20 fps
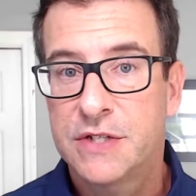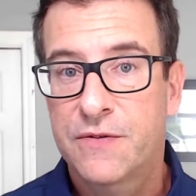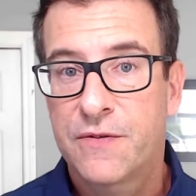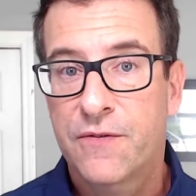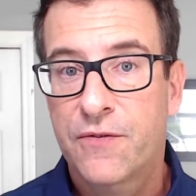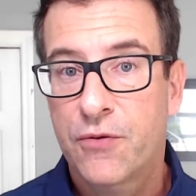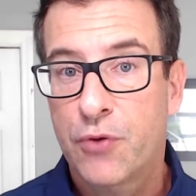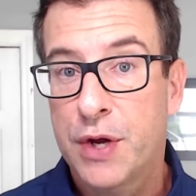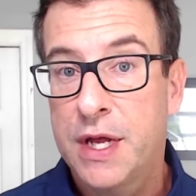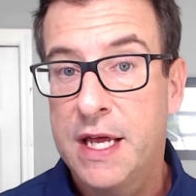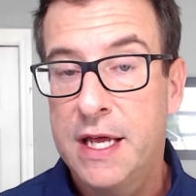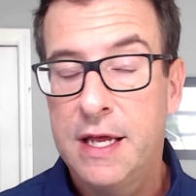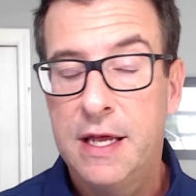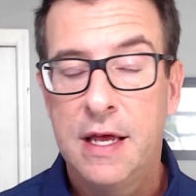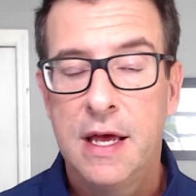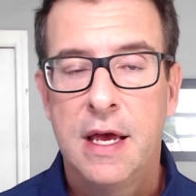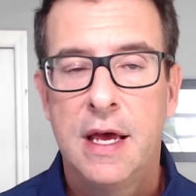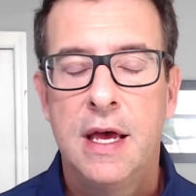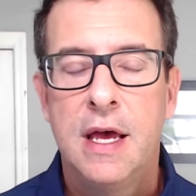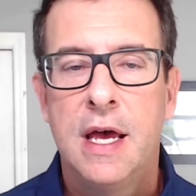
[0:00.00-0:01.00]
free,
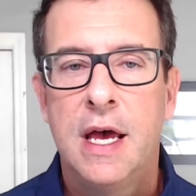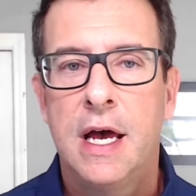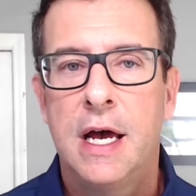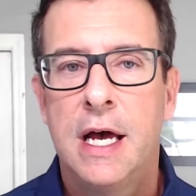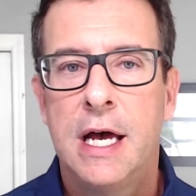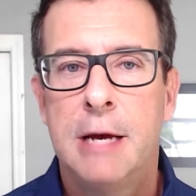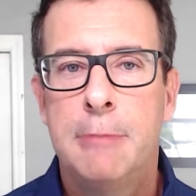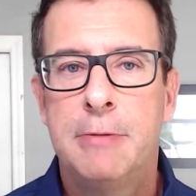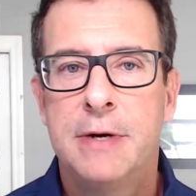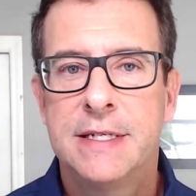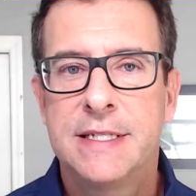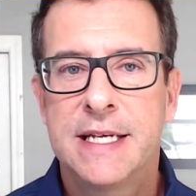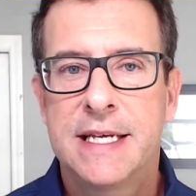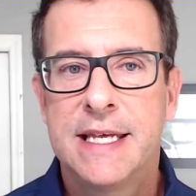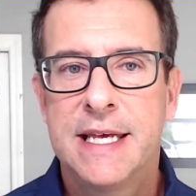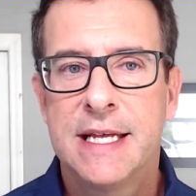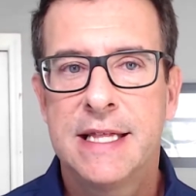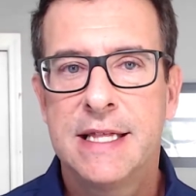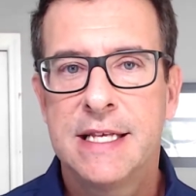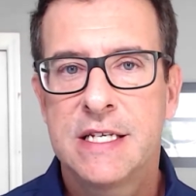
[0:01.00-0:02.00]
but to
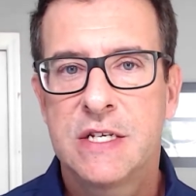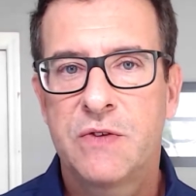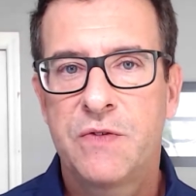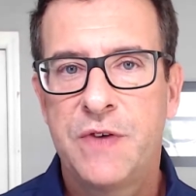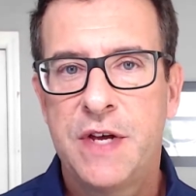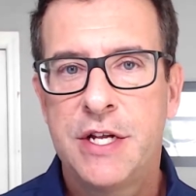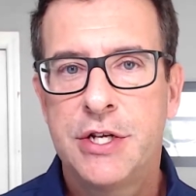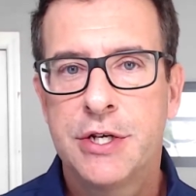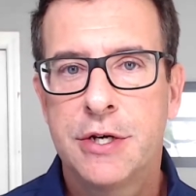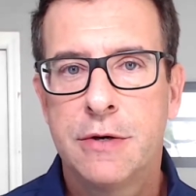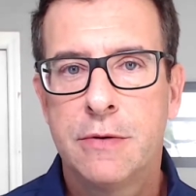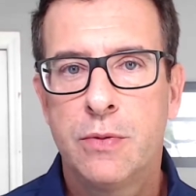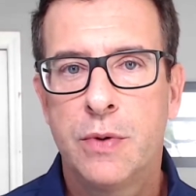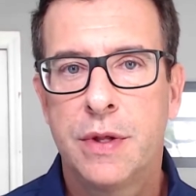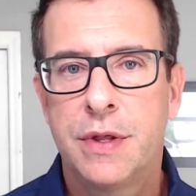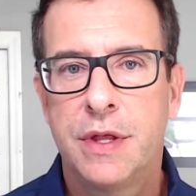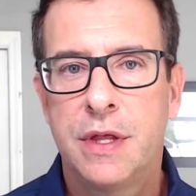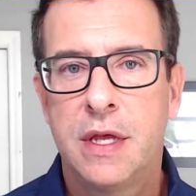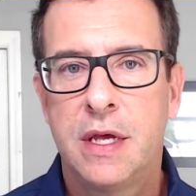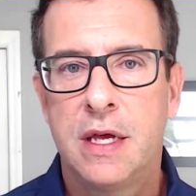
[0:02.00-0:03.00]
get this feature
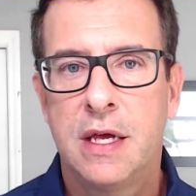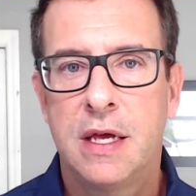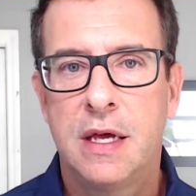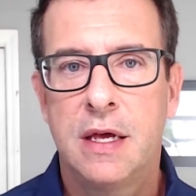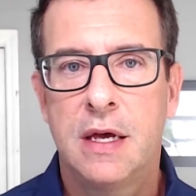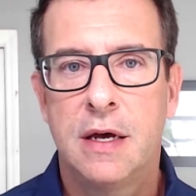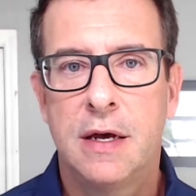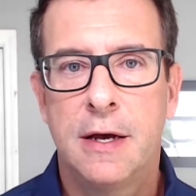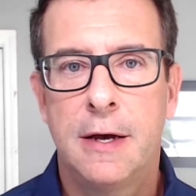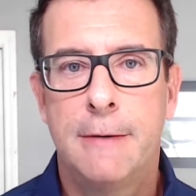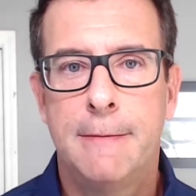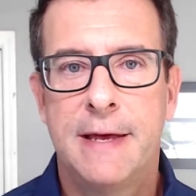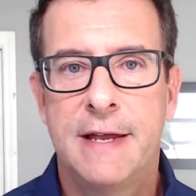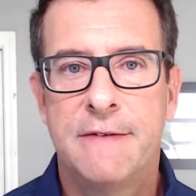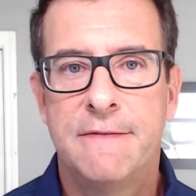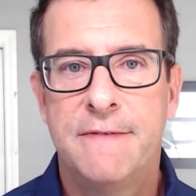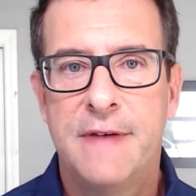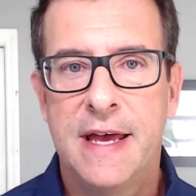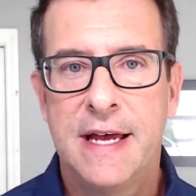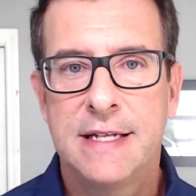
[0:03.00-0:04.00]
with the
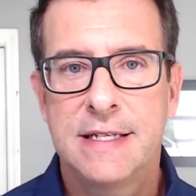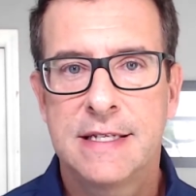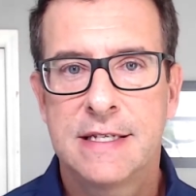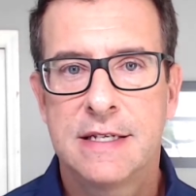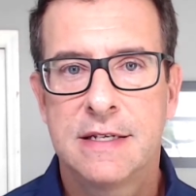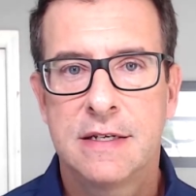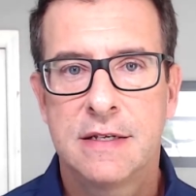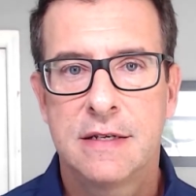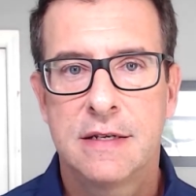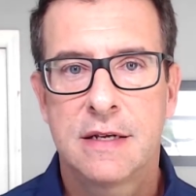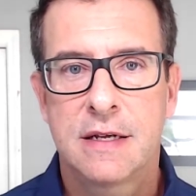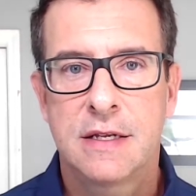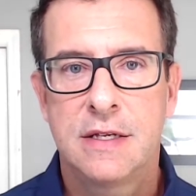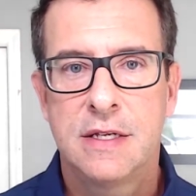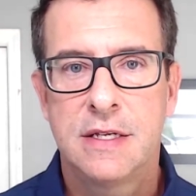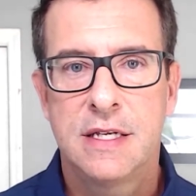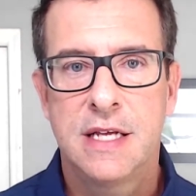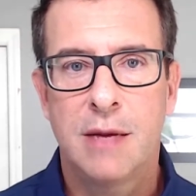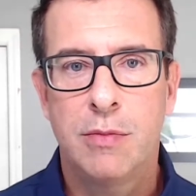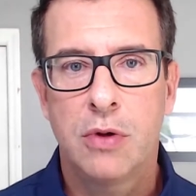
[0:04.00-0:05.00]
advanced
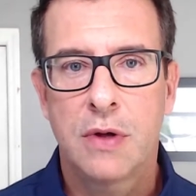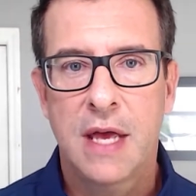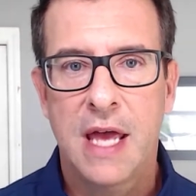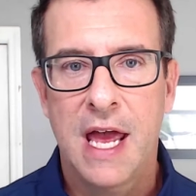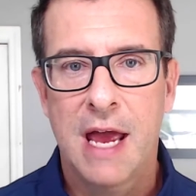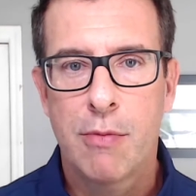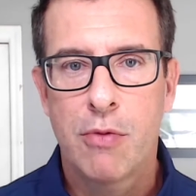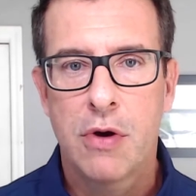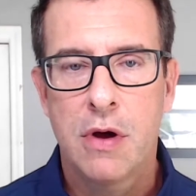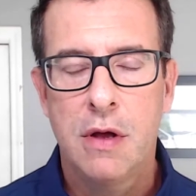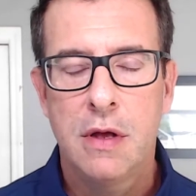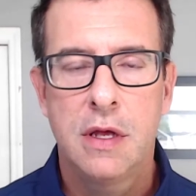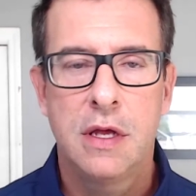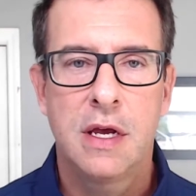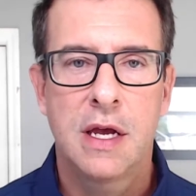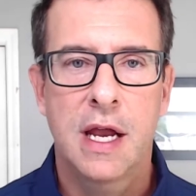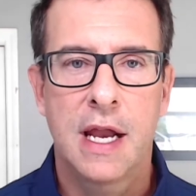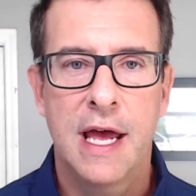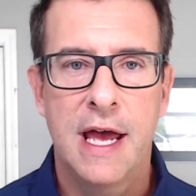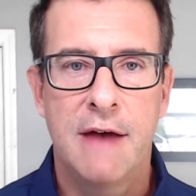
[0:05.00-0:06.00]
double camera,
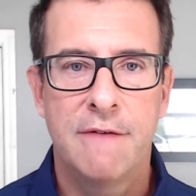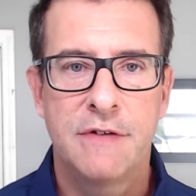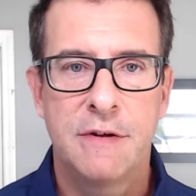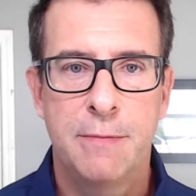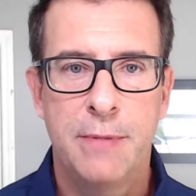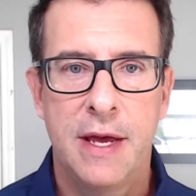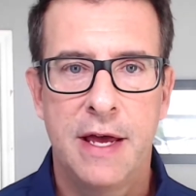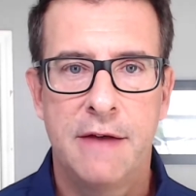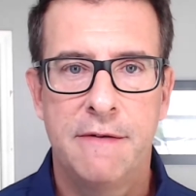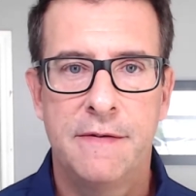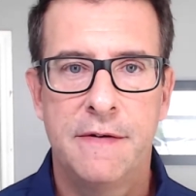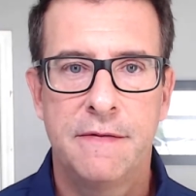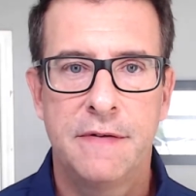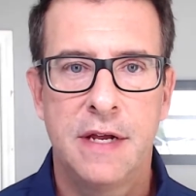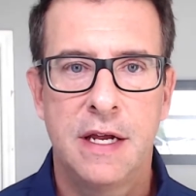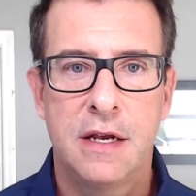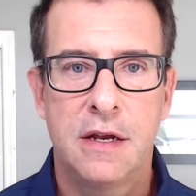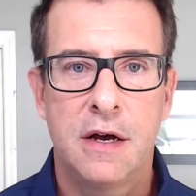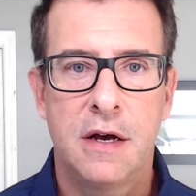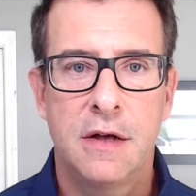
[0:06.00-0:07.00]
you're going to have to pay
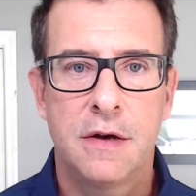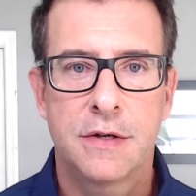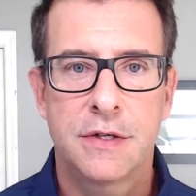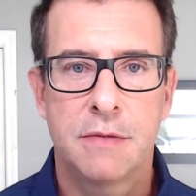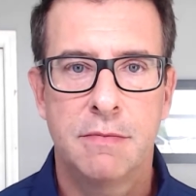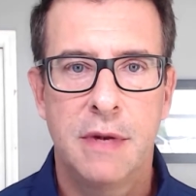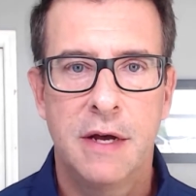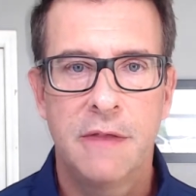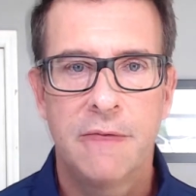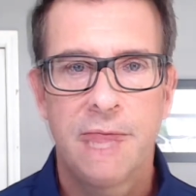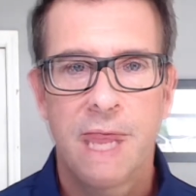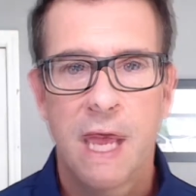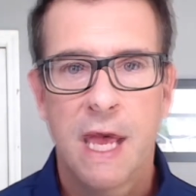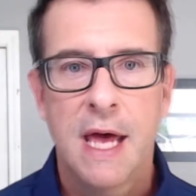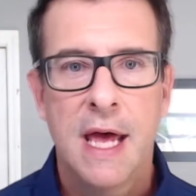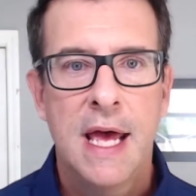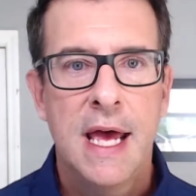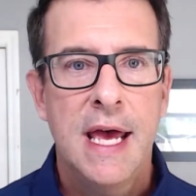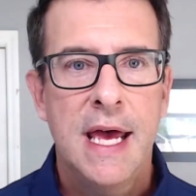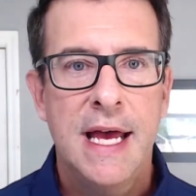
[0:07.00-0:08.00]
$15 a month
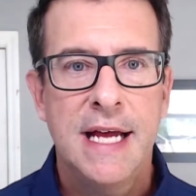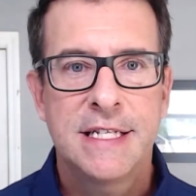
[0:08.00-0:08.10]
for it.